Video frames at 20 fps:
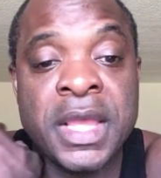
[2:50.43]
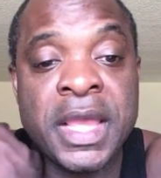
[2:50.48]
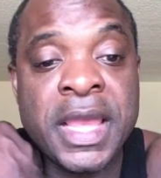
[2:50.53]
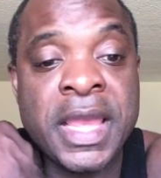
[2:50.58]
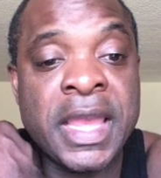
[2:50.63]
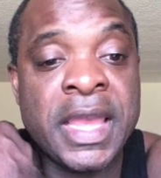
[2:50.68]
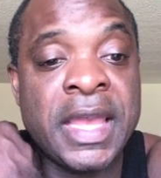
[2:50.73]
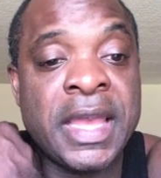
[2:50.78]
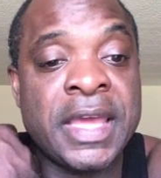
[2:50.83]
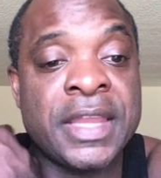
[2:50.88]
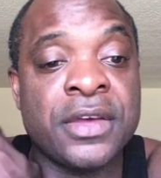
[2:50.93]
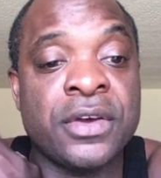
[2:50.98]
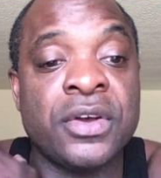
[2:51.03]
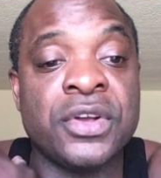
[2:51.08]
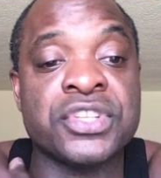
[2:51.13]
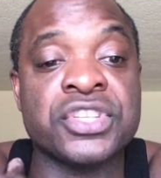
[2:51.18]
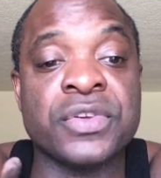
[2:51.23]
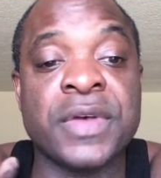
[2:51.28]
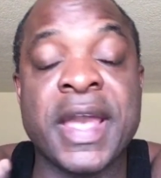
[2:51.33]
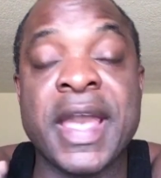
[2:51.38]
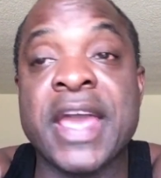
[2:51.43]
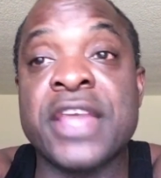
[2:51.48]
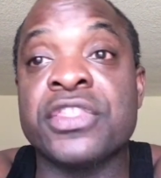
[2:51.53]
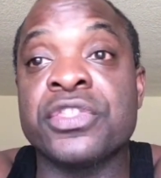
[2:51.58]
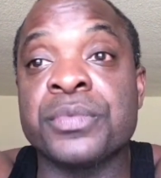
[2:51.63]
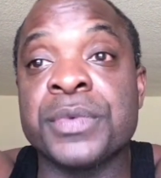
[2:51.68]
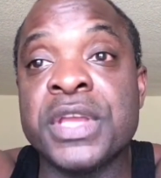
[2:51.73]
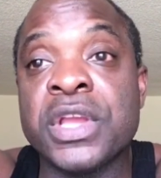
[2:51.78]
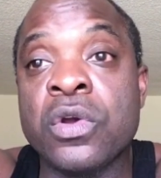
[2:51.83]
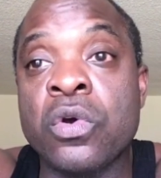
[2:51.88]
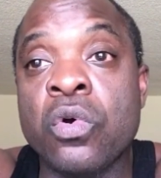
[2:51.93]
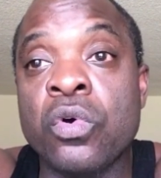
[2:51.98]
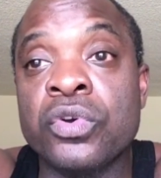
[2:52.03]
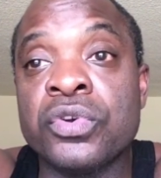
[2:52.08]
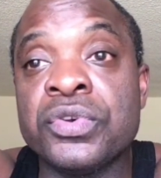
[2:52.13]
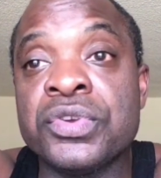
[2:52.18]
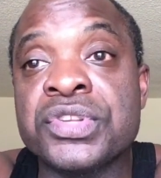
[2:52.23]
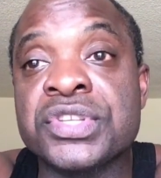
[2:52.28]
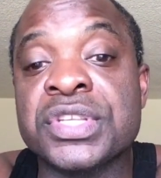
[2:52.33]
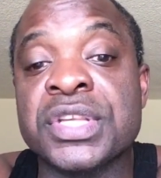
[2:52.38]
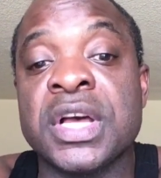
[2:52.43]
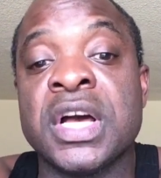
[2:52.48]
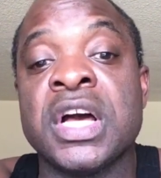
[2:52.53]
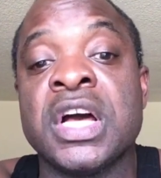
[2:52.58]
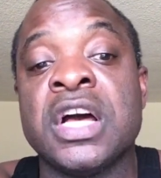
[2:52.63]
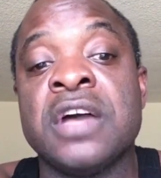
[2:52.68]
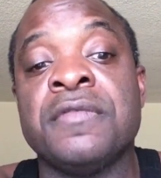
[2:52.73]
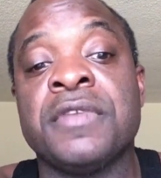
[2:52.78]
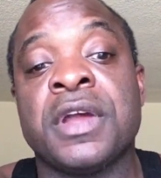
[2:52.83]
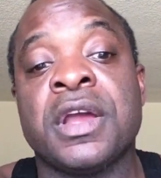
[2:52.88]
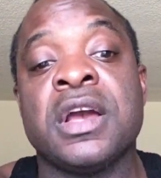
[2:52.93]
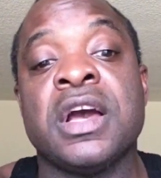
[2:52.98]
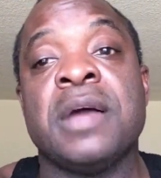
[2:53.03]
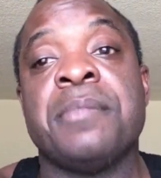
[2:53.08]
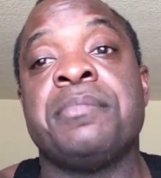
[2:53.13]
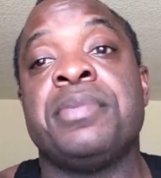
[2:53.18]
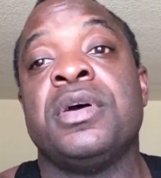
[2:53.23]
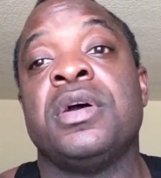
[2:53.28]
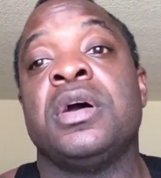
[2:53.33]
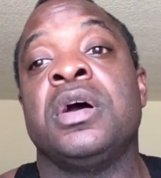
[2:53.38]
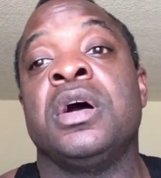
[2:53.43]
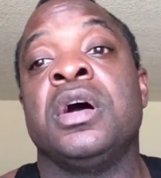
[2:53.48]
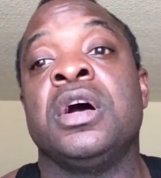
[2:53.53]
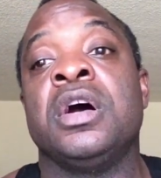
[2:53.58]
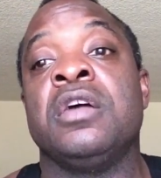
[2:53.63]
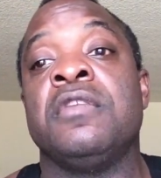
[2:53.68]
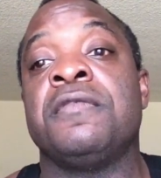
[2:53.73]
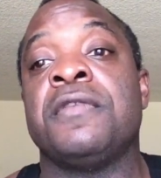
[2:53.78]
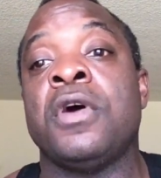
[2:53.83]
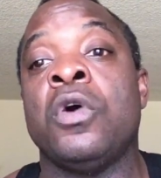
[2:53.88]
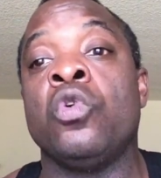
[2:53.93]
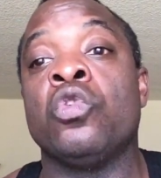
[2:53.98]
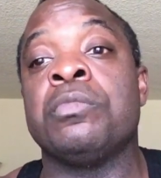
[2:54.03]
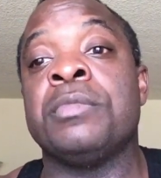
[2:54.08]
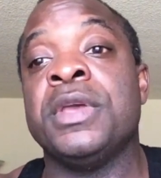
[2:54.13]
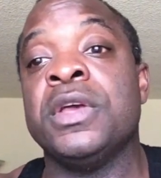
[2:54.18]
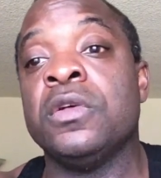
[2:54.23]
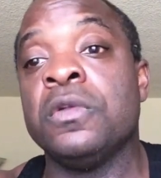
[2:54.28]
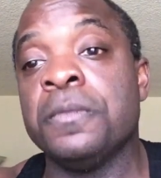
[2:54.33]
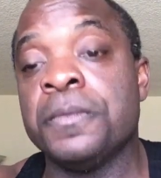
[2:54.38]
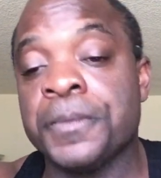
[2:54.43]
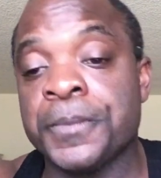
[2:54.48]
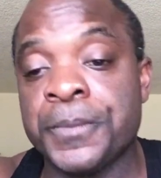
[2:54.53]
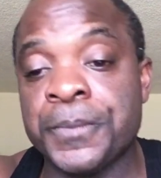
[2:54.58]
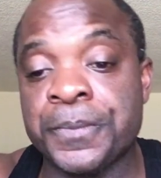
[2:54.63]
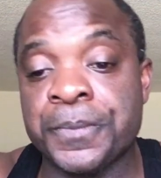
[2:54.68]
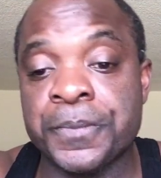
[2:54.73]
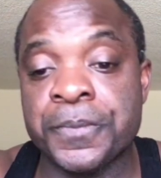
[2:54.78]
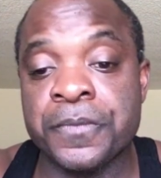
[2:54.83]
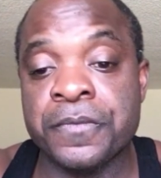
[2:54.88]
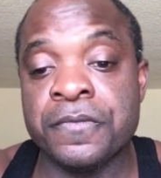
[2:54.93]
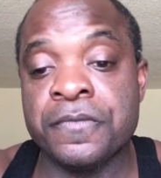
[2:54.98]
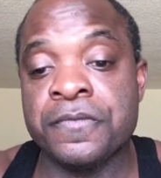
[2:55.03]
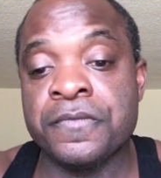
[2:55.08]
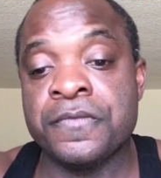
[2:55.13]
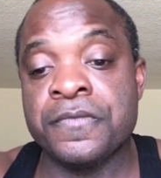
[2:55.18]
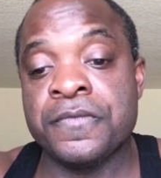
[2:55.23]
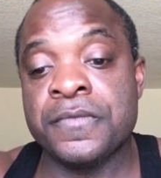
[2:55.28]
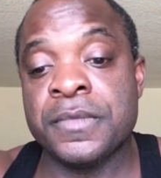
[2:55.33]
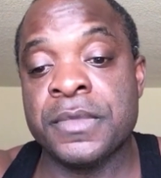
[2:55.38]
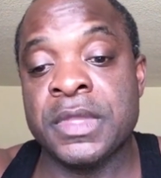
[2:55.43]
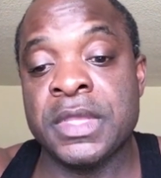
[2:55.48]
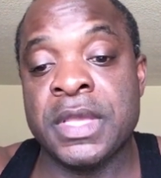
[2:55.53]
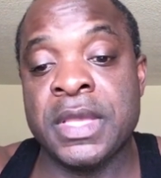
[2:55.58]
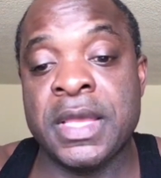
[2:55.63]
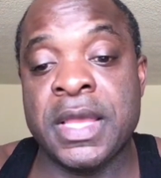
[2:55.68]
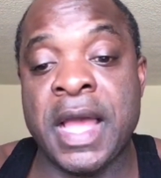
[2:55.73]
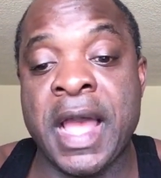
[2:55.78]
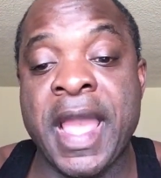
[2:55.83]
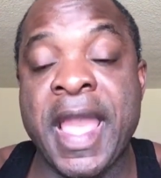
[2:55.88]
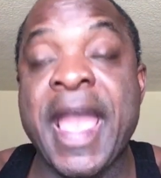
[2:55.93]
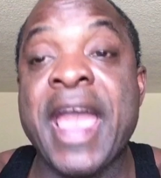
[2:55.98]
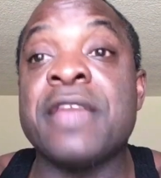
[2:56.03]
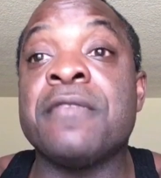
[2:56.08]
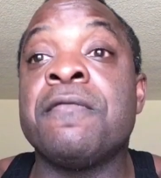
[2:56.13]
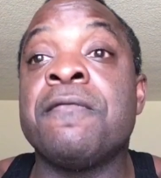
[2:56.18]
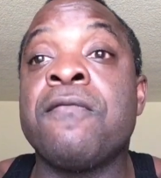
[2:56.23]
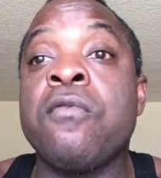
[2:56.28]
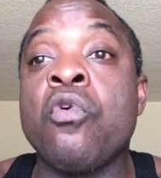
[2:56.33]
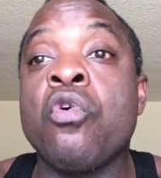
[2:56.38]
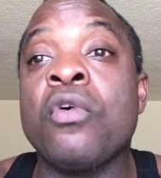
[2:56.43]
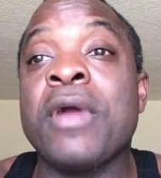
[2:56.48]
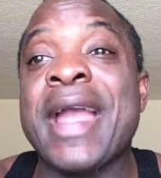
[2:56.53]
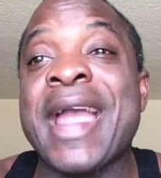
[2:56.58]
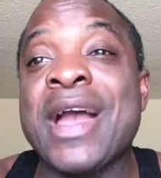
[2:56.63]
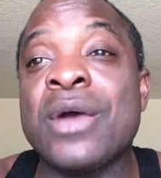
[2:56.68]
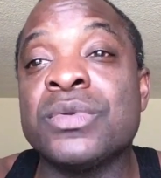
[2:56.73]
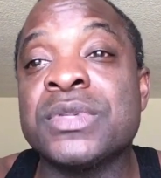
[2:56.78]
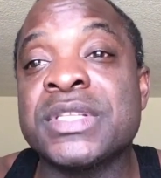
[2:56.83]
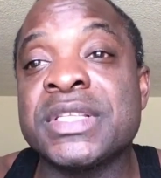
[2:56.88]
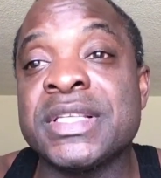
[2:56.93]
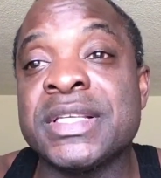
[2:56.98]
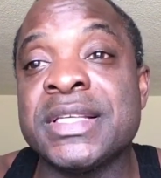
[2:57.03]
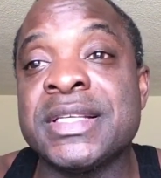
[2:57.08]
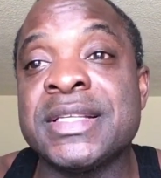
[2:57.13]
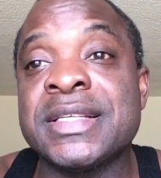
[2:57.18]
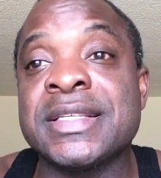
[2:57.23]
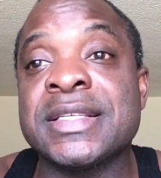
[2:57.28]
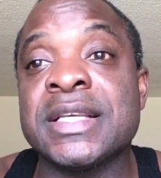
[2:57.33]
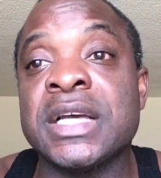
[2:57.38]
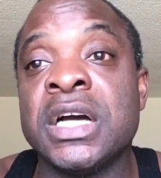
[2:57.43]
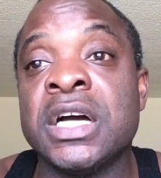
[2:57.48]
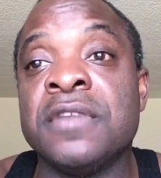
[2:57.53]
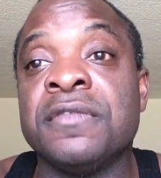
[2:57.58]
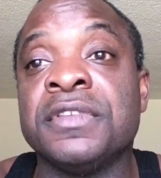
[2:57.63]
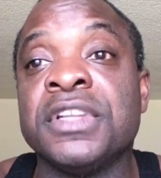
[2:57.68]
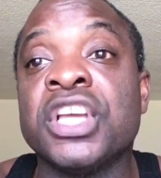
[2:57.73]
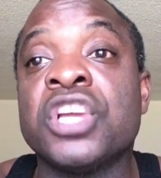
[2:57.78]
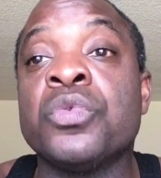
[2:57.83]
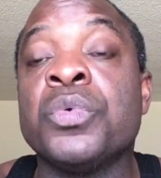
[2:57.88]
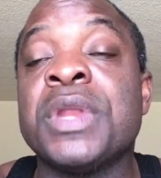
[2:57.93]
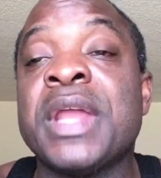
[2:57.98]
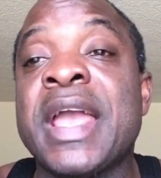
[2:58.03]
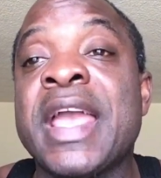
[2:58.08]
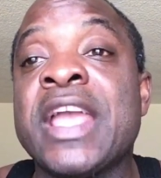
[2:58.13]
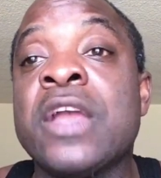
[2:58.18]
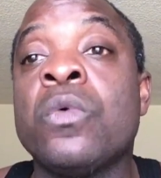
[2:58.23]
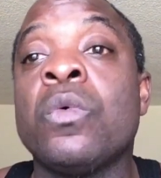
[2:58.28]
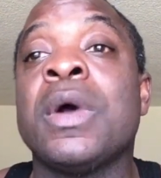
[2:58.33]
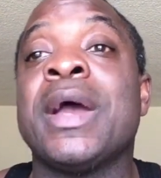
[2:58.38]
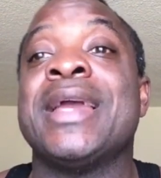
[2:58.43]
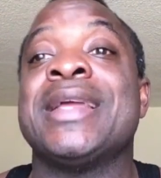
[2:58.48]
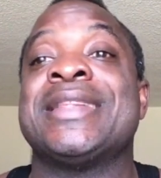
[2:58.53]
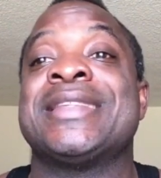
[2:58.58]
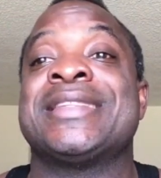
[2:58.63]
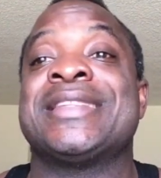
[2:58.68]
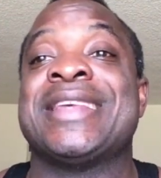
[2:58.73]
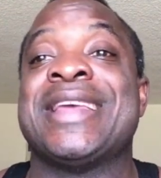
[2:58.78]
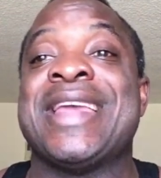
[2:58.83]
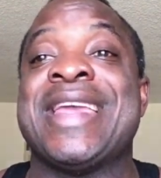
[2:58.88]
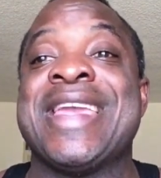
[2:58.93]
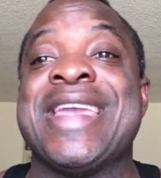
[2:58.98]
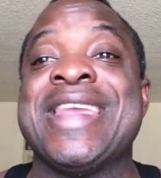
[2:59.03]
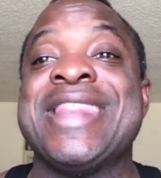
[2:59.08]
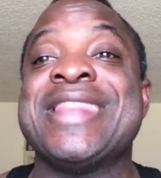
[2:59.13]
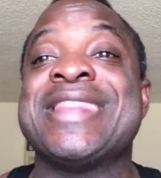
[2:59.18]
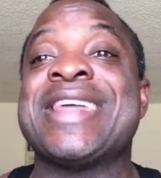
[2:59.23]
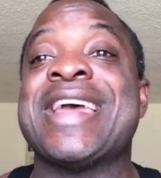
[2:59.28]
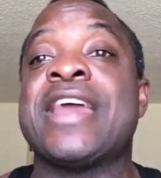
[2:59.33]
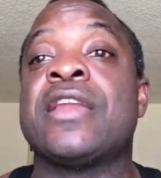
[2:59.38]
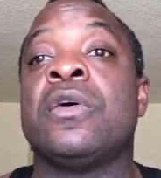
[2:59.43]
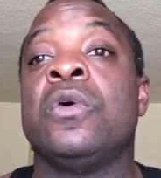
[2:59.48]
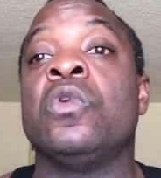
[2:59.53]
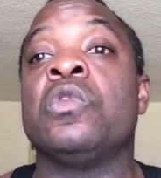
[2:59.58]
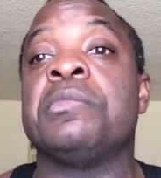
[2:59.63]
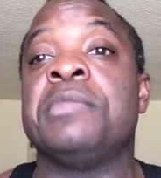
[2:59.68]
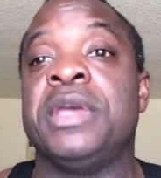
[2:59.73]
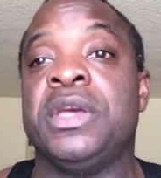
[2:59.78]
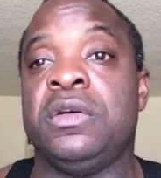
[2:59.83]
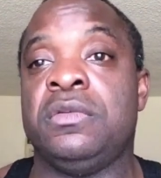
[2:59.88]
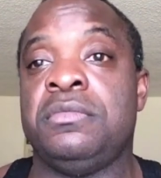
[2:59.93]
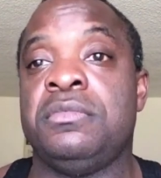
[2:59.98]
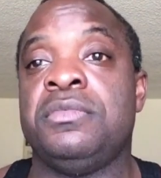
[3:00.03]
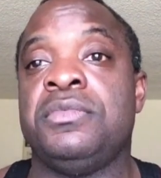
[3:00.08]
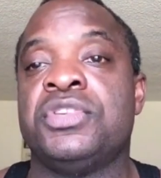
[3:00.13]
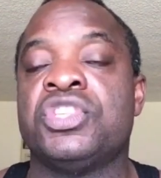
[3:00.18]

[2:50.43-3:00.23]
And I also had 3/4 cup of oatmeal. I had 4 ounces of liquid egg whites in that oatmeal.